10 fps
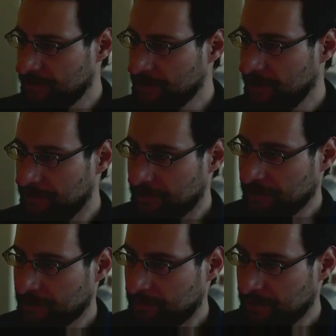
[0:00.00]
Again, a
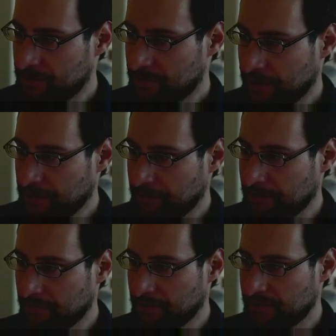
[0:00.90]
little bit, tiny
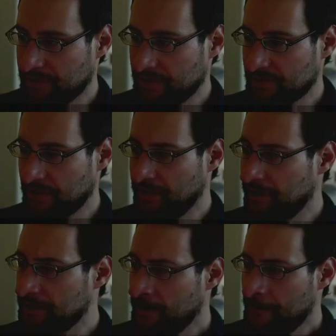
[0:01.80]
little bit is set
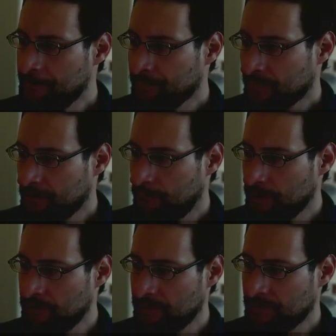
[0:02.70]
standard.
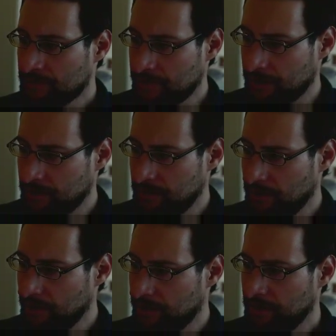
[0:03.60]
1 second
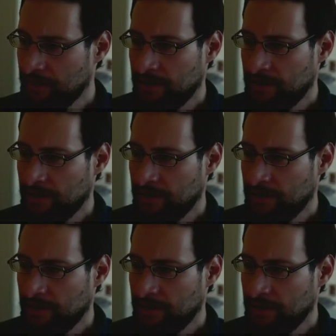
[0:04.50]
here.